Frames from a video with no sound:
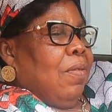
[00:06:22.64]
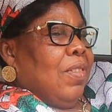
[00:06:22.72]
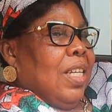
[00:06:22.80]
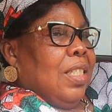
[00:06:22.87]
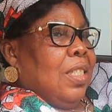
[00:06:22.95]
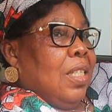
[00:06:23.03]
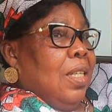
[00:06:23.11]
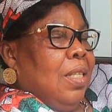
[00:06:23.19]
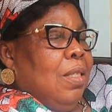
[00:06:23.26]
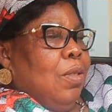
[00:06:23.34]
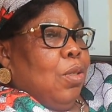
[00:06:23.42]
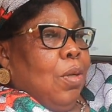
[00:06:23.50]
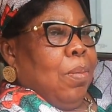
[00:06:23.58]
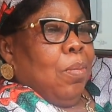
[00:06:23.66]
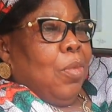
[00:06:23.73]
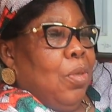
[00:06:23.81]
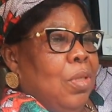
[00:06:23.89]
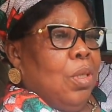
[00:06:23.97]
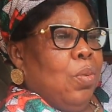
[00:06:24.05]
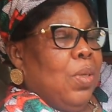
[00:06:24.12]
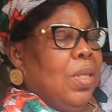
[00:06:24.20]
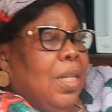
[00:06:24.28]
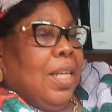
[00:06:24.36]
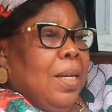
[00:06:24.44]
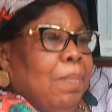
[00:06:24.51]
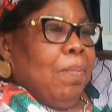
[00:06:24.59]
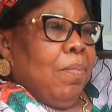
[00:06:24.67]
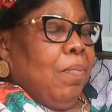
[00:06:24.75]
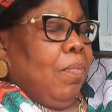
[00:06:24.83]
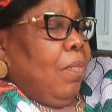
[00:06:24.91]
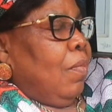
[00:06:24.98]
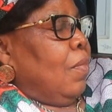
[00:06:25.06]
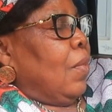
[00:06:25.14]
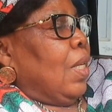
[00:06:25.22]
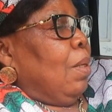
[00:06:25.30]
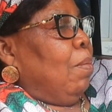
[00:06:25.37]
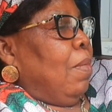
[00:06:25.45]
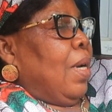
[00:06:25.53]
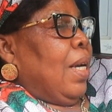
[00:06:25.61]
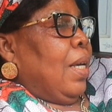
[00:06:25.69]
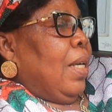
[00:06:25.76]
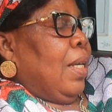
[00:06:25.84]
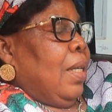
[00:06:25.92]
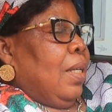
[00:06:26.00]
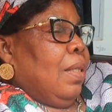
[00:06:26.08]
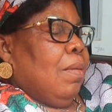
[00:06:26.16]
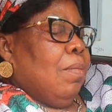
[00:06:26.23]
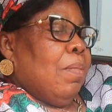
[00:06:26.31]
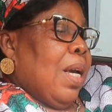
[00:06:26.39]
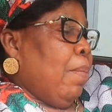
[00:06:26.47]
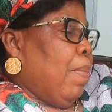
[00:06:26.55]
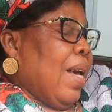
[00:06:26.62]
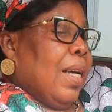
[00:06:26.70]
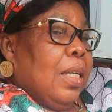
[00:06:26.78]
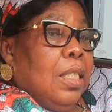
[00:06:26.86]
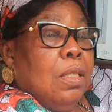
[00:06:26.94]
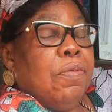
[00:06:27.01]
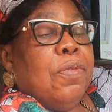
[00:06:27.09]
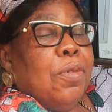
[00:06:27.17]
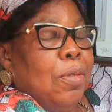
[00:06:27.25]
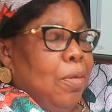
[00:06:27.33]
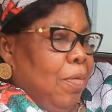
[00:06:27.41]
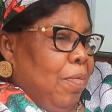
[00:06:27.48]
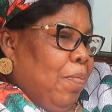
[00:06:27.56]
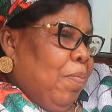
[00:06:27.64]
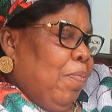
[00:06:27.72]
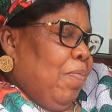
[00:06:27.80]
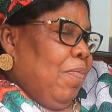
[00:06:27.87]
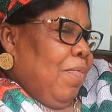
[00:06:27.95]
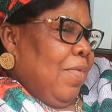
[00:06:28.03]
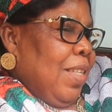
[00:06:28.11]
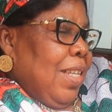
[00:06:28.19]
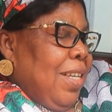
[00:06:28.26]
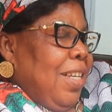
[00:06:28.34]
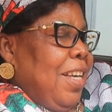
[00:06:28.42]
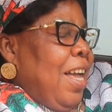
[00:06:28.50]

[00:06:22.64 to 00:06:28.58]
after staying some months with them, mm -hmm. my my bag is full. Yes.